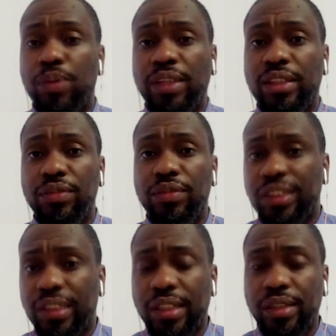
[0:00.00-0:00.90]
place he
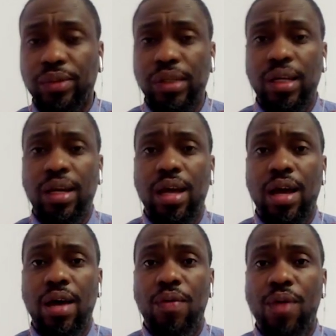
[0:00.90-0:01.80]
visited
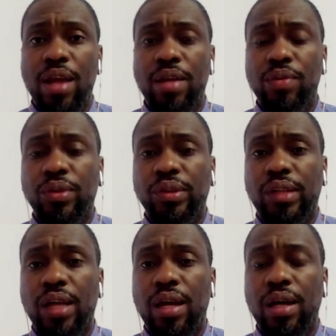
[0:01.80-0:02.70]
Uh, when he was
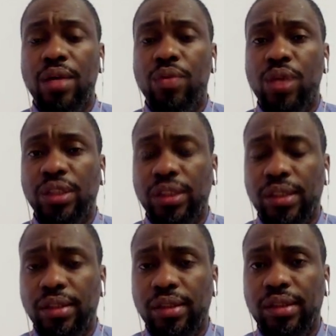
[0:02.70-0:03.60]
uh, in
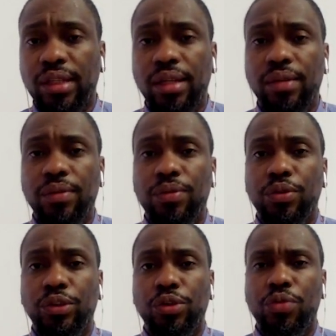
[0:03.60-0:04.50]
Washington, D C,
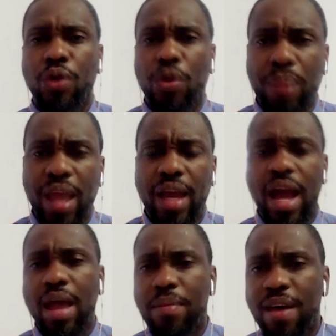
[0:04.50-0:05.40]
was the World Bank,
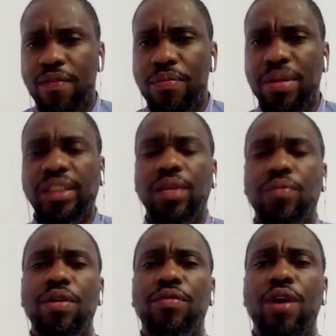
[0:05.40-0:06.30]
I M F, meeting
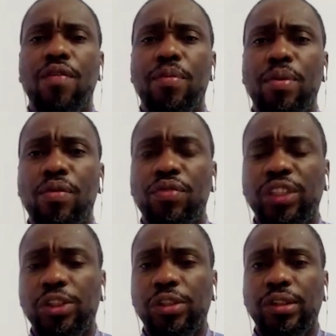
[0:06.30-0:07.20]
with government
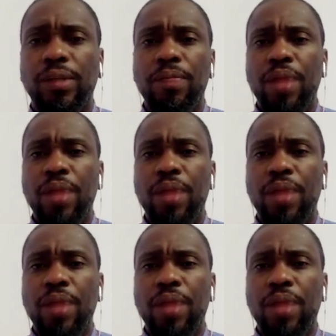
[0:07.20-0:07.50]
officials.